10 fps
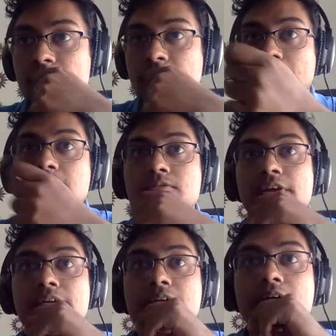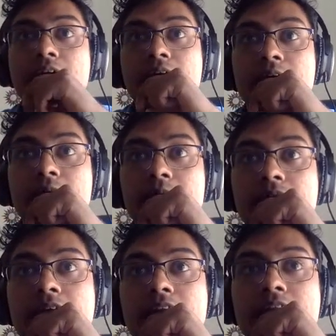yeah, you can
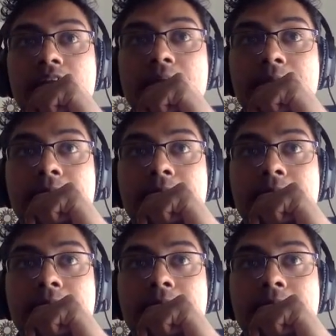put that in there.